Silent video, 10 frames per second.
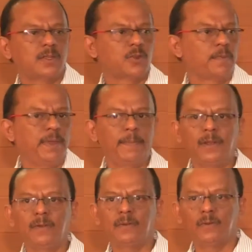So,
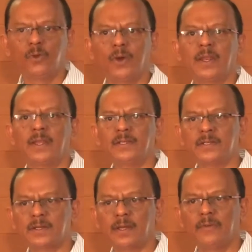people who are
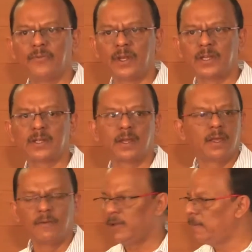registering fresh
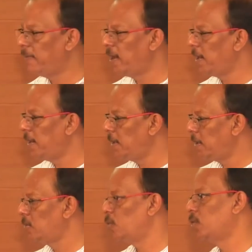will be
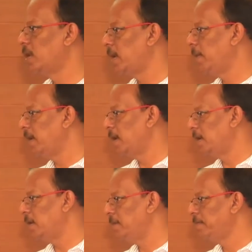validated through their email
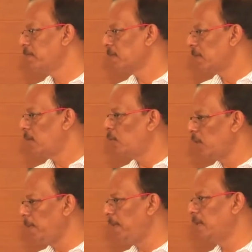ID. The
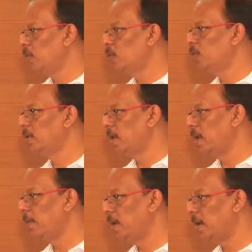OTP will go to their
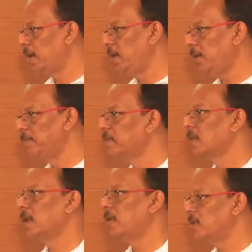email ID
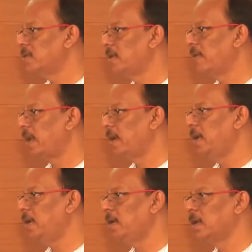and once they
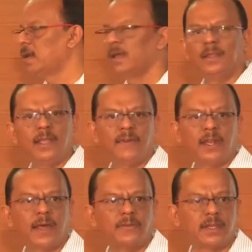validate they
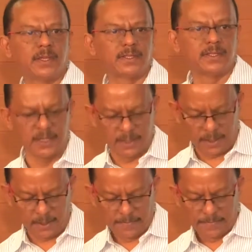will have the registration.